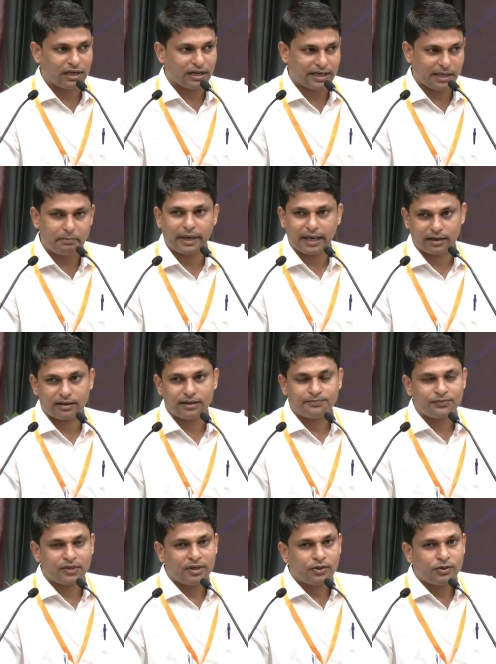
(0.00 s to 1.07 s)
repair.
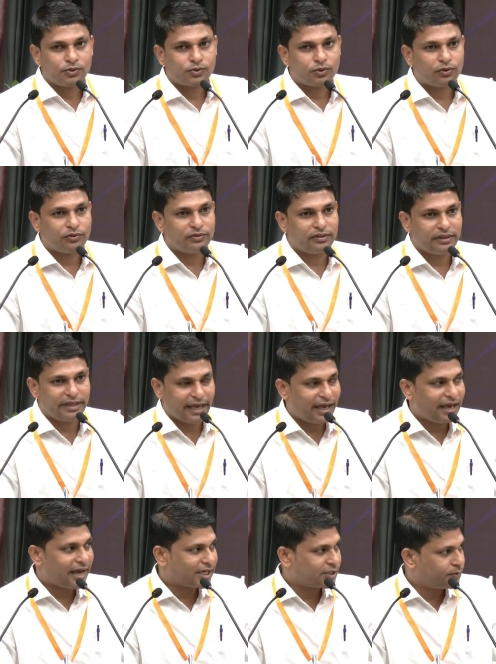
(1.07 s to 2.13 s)
So
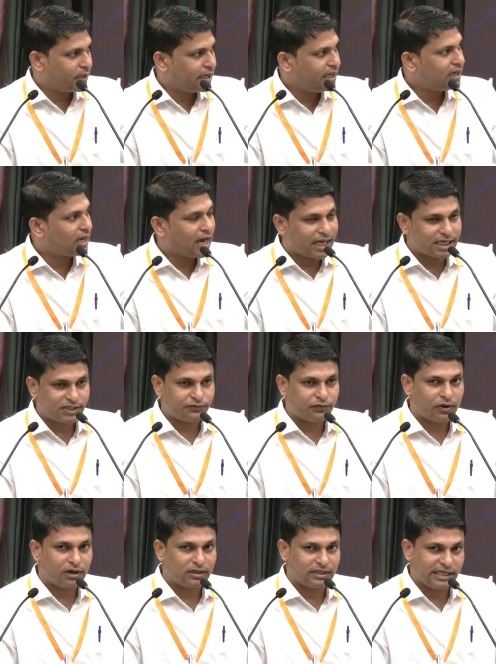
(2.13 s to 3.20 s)
they actually asked
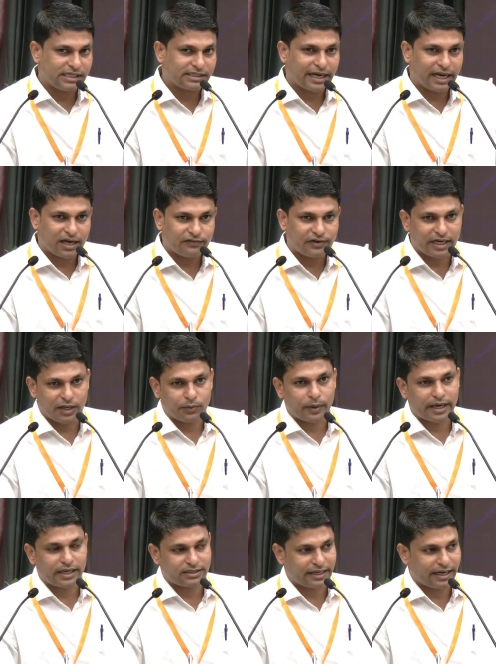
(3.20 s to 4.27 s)
for this kind of a
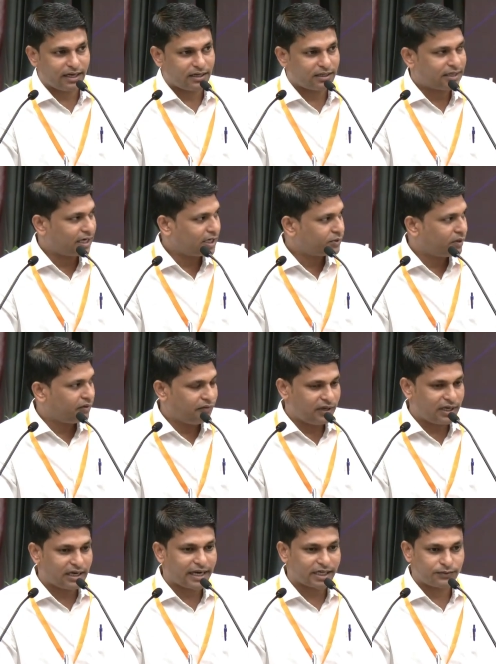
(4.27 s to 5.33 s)
device, and that is why
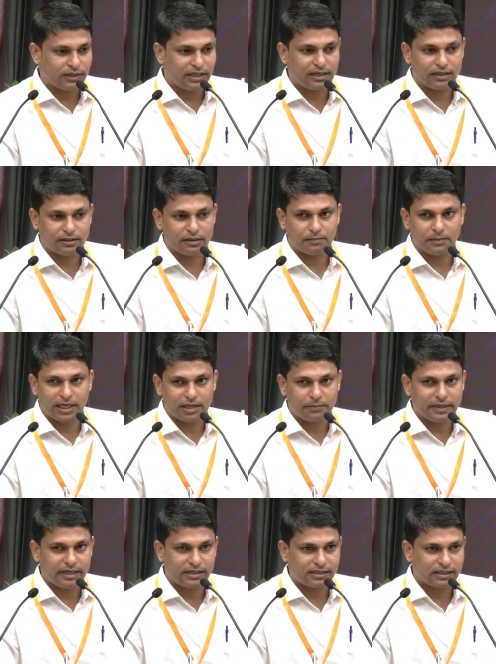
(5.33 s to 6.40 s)
we are actually a little
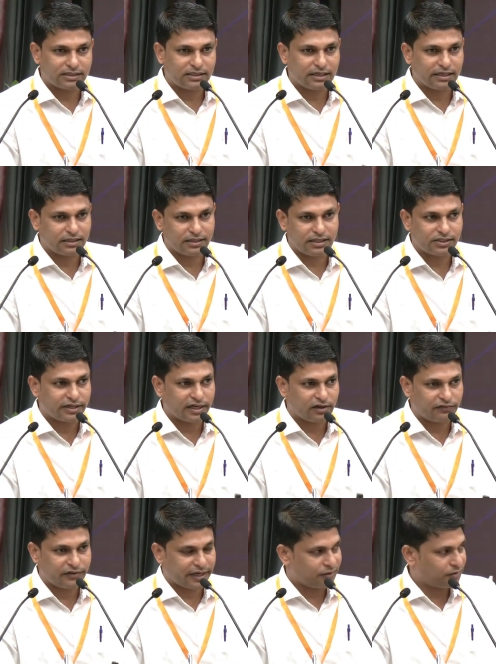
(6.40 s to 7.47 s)
bit interested in these kind
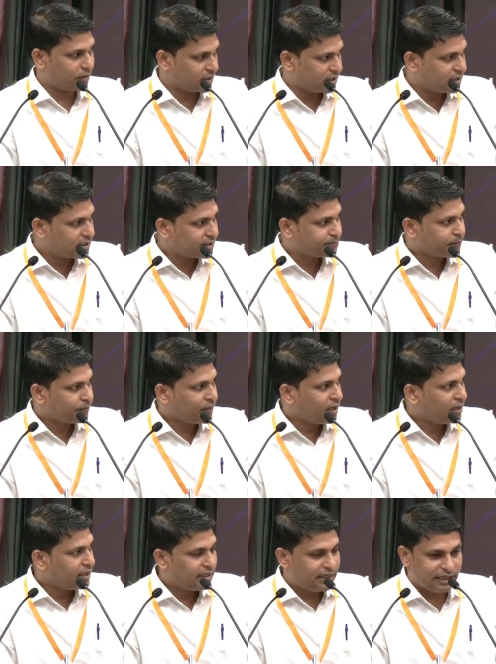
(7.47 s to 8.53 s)
of technologies.
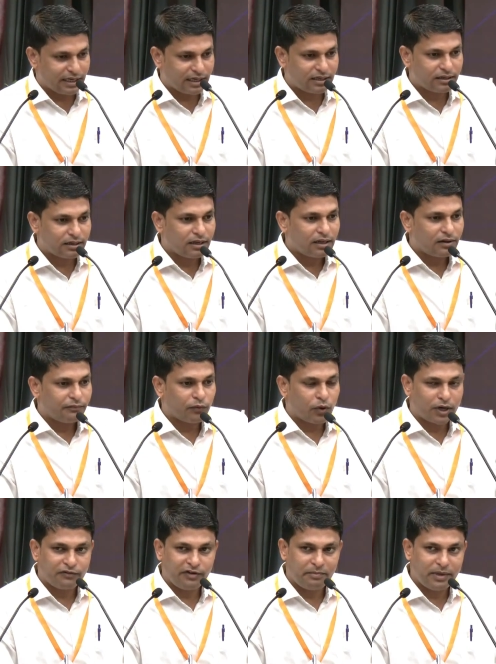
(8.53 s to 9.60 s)
Here,
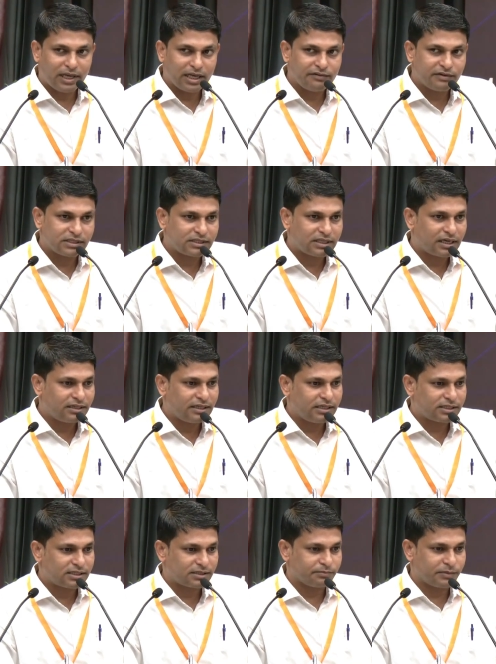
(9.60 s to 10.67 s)
what we believe is that
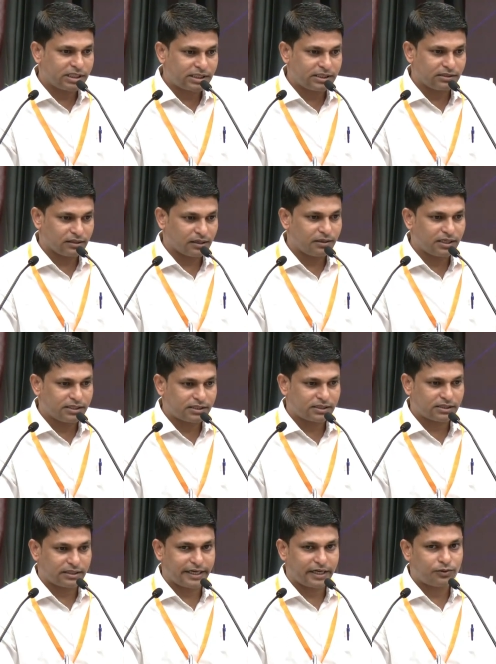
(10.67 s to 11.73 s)
this mission, this
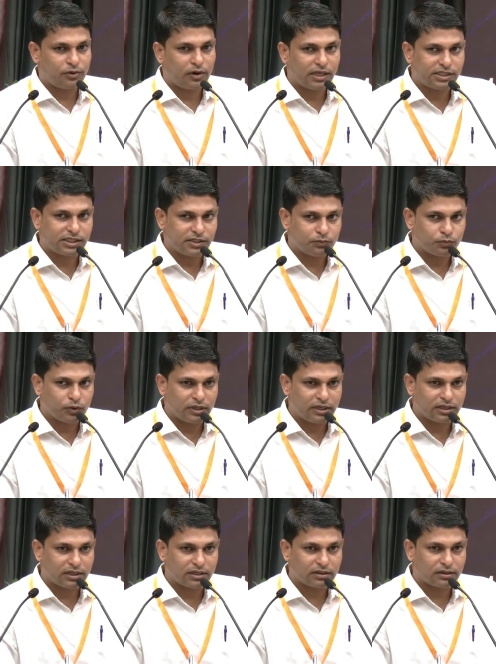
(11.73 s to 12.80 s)
technology would
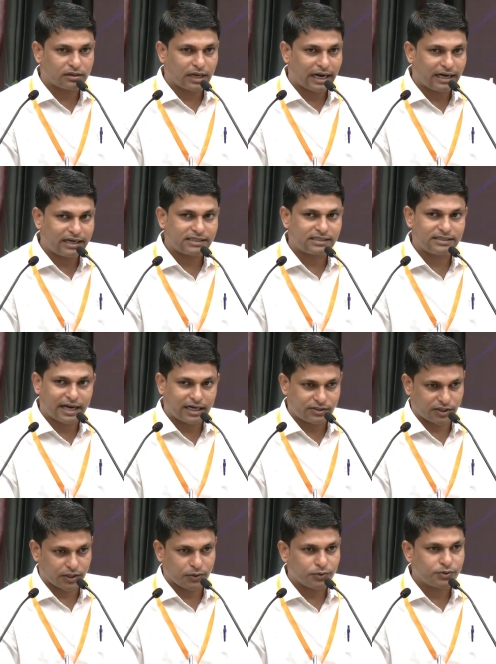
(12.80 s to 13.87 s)
address that
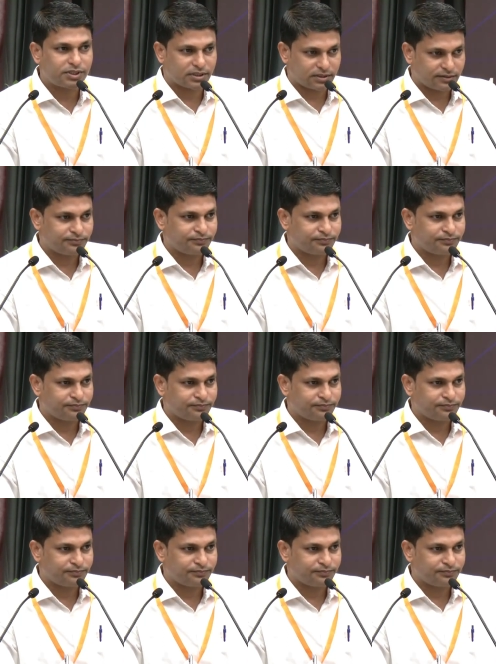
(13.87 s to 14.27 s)
solution,